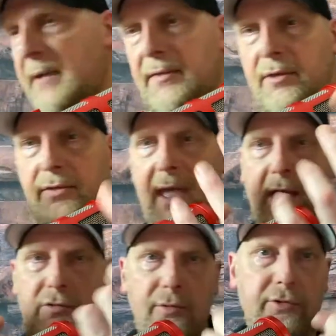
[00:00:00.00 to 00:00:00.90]
mean. The
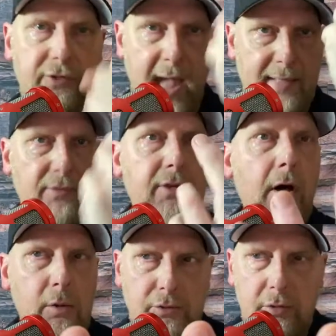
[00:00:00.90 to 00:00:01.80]
actual stands that
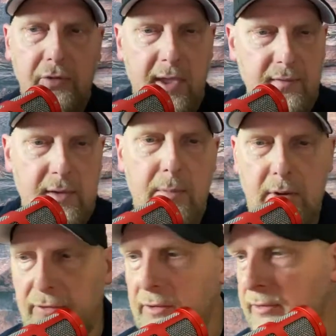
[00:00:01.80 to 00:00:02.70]
hold your TV
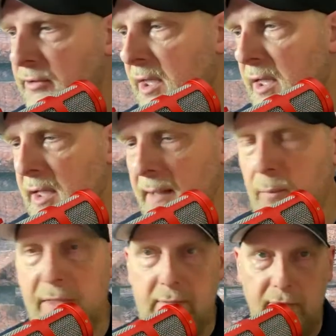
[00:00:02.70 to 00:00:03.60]
monitors, and
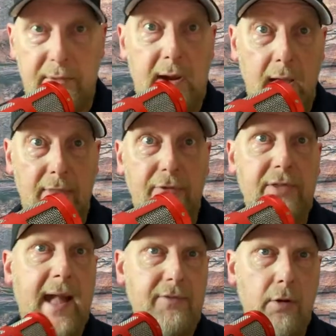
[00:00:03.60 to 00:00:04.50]
whether it's like the
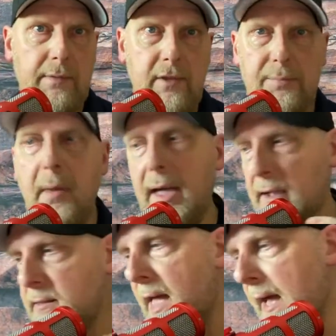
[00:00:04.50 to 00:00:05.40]
stand holding this
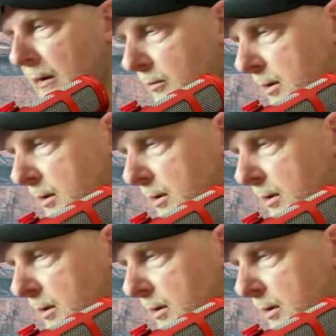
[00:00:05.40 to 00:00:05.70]
mic now.